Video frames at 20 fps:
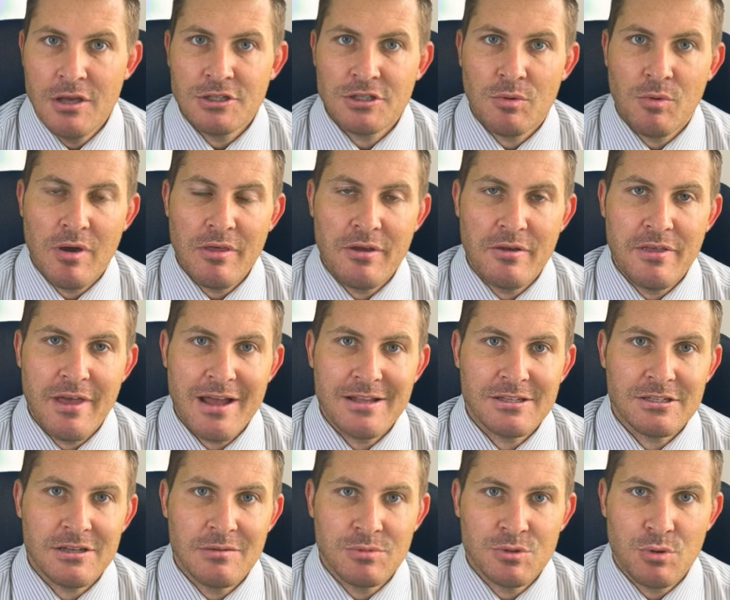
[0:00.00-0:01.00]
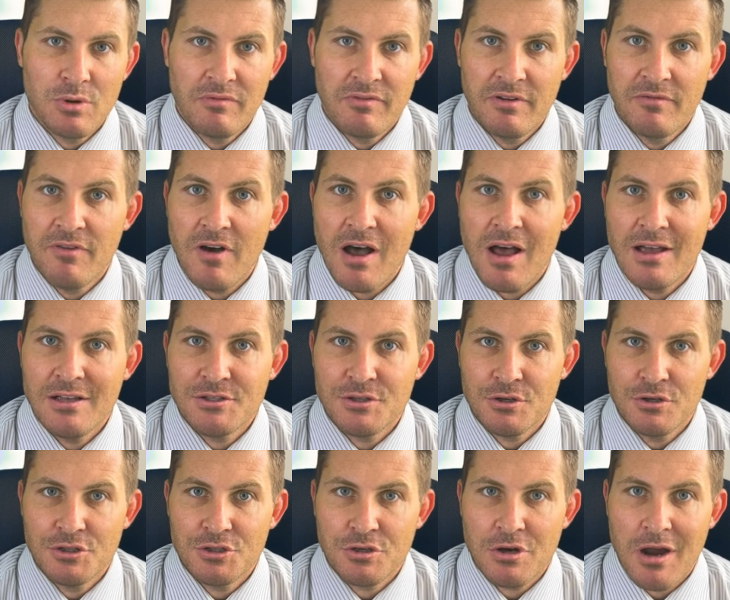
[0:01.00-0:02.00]
So whether that's some sort of
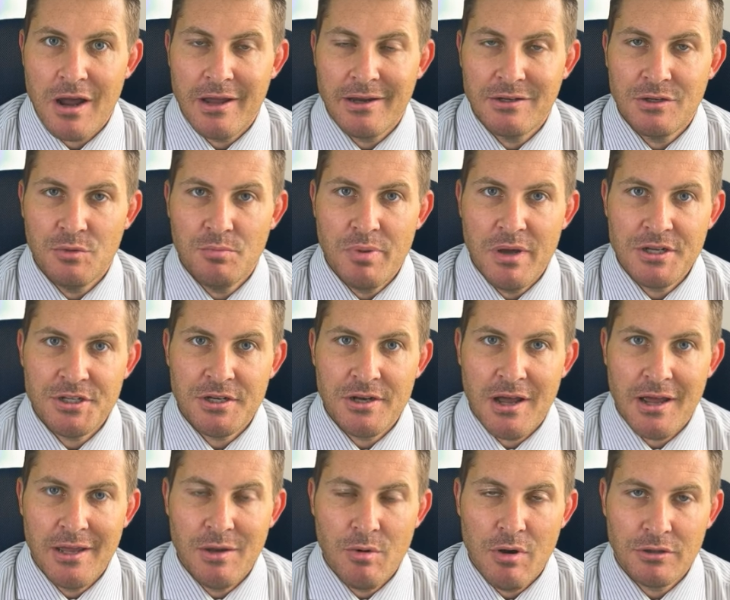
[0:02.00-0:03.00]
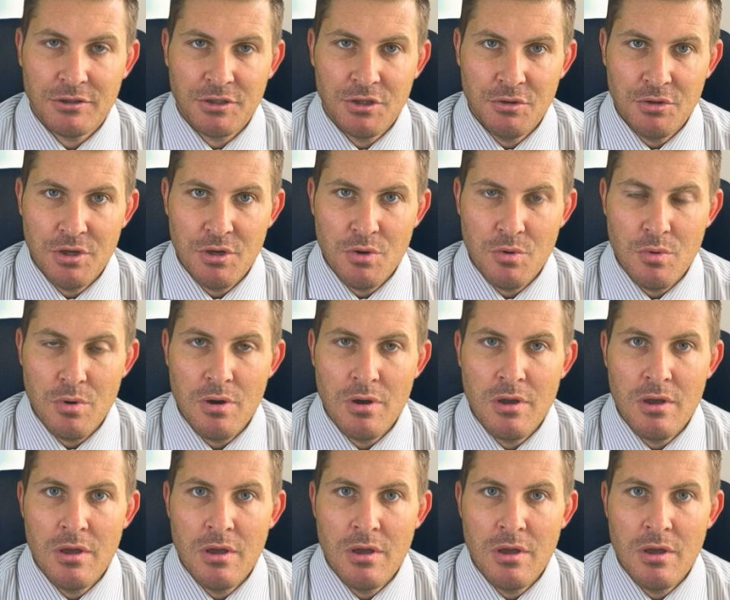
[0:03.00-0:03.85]
advisor is trying to pitch an I U L to you,